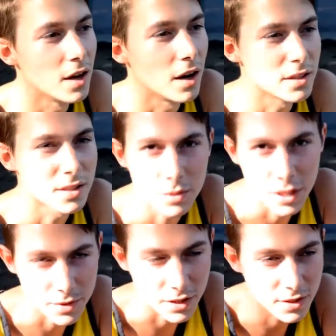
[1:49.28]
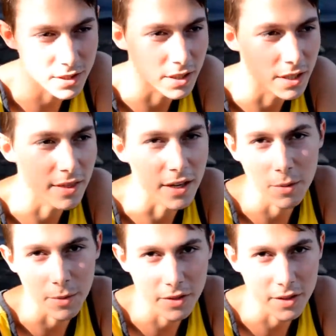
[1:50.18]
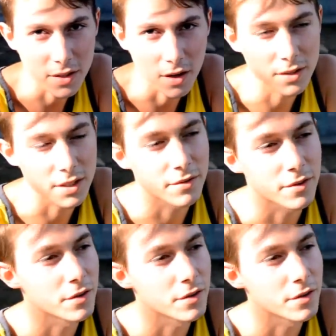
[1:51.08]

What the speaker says: sometimes I'll sit and think about this concept for a few